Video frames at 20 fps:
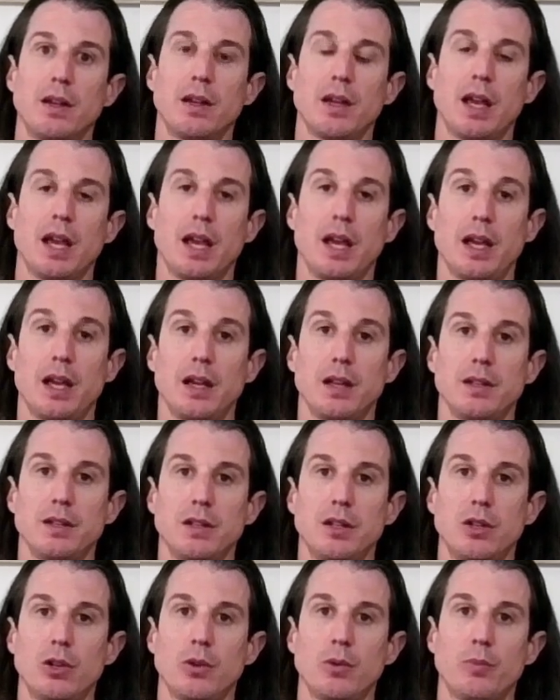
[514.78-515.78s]
And,
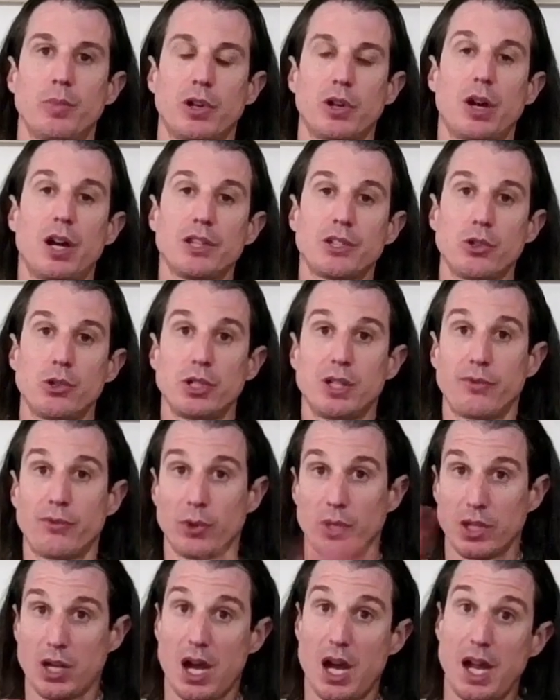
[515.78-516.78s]
you know, because there's
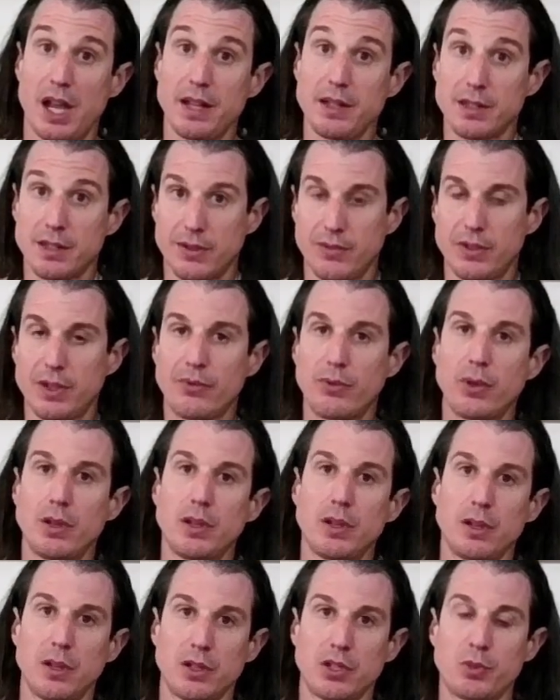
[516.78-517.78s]
different kinds of
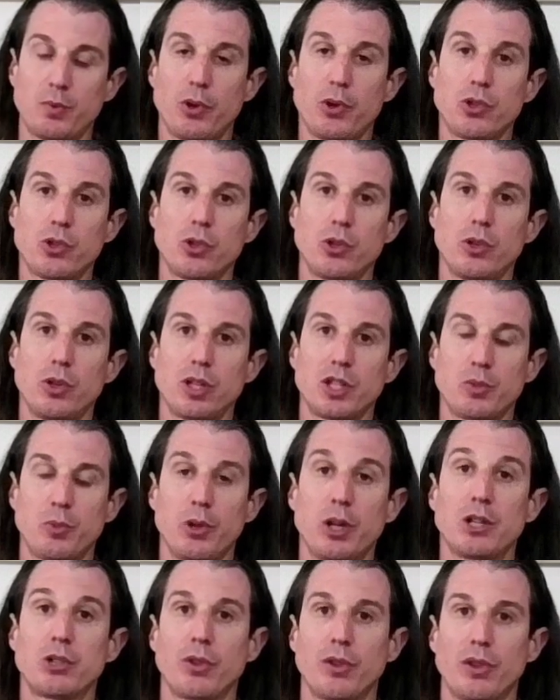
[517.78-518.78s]
different exposure and
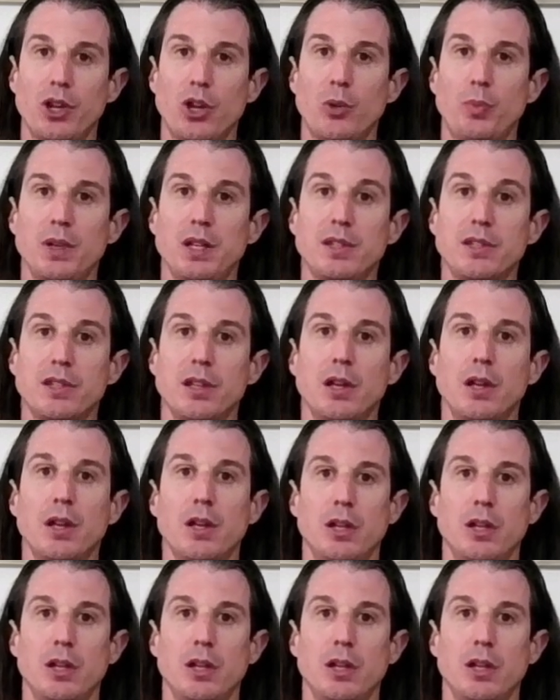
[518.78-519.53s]
experiential therapies,